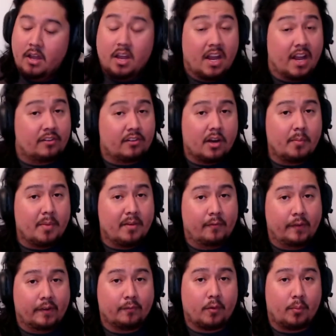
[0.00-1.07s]
It's going to be
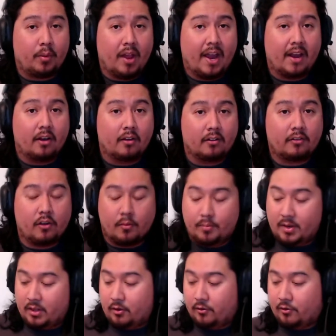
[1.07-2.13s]
fun for playing also,
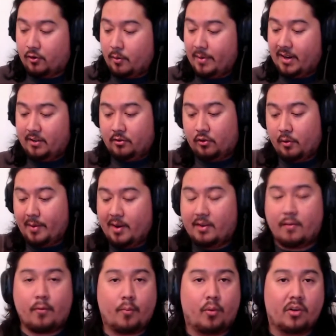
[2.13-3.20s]
but there's so many
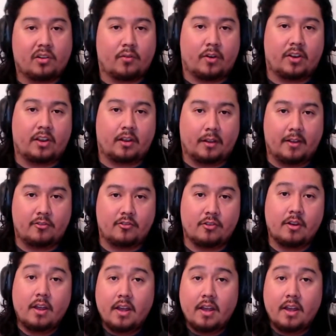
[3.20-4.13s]
different points of articulation.